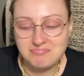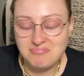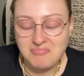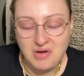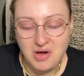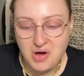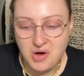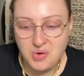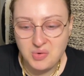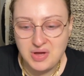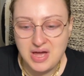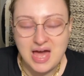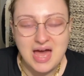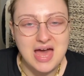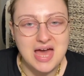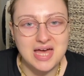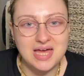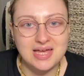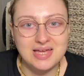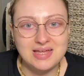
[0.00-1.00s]

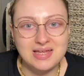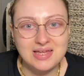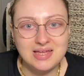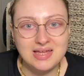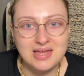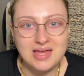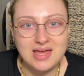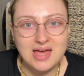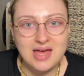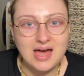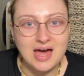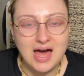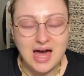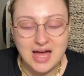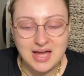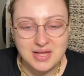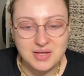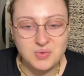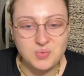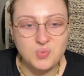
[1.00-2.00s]
Okay. I
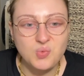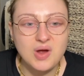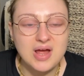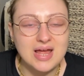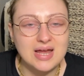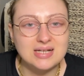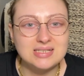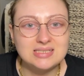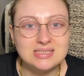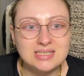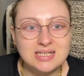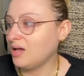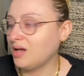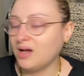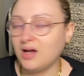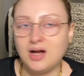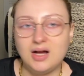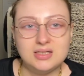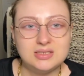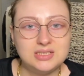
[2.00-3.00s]
can wait.
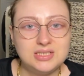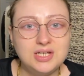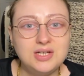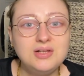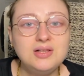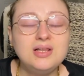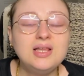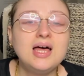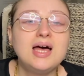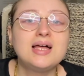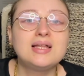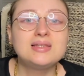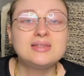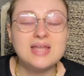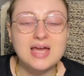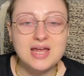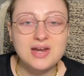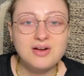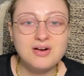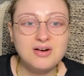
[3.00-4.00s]
Until
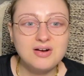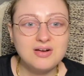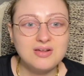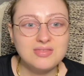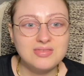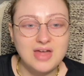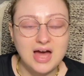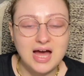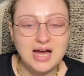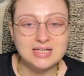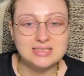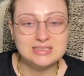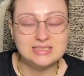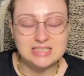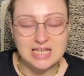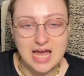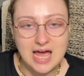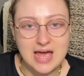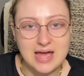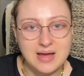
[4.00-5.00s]
later that
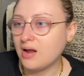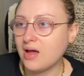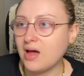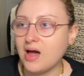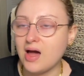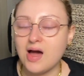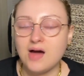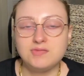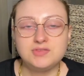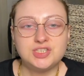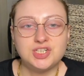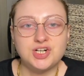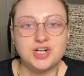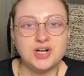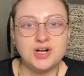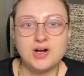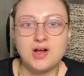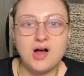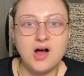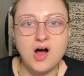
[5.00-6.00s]
day,
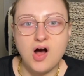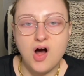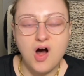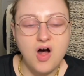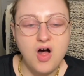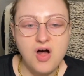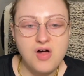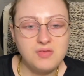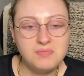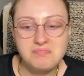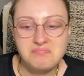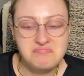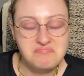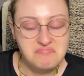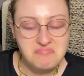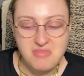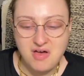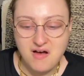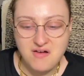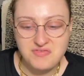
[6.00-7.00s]
after all
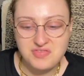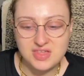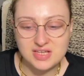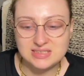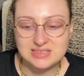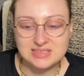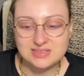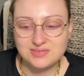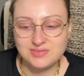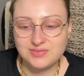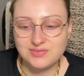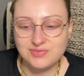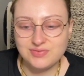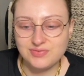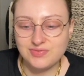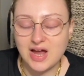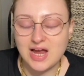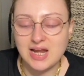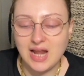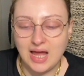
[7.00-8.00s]
of this
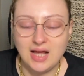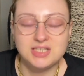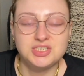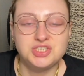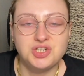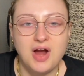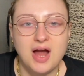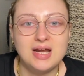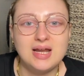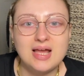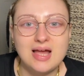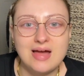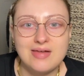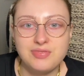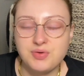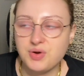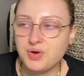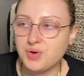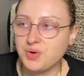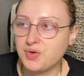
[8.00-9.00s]
fighting, trying to get
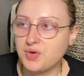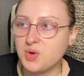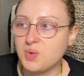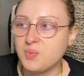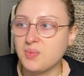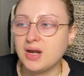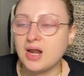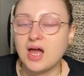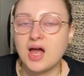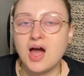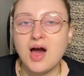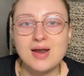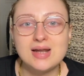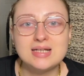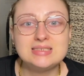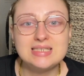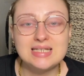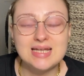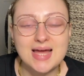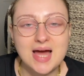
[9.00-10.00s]
through to a human, I got a
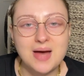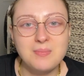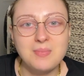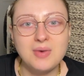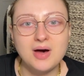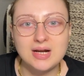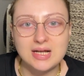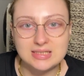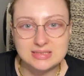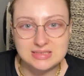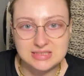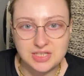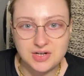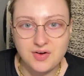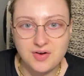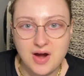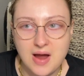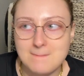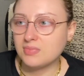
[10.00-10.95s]
DM on Instagram.